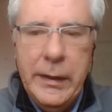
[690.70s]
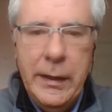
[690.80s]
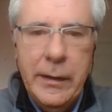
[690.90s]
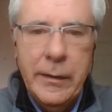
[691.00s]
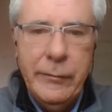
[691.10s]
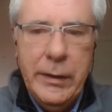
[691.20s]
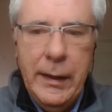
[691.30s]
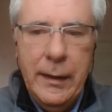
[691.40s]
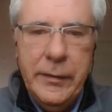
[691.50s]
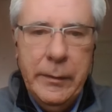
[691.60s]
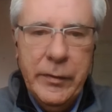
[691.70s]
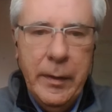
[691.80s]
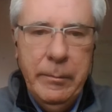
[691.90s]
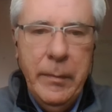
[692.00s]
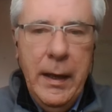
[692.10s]
in the year and everything else. He was
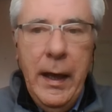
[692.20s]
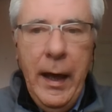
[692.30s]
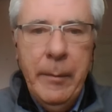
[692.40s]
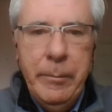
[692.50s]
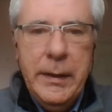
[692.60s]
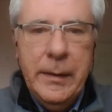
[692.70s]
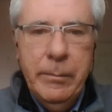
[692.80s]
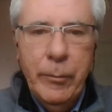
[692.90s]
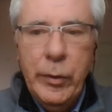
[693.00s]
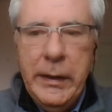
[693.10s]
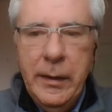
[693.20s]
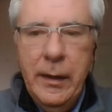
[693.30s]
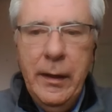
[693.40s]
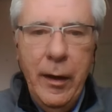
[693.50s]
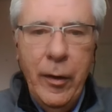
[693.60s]
a big money
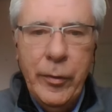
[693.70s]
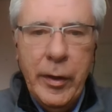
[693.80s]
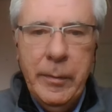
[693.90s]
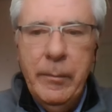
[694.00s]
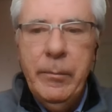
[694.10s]
owner,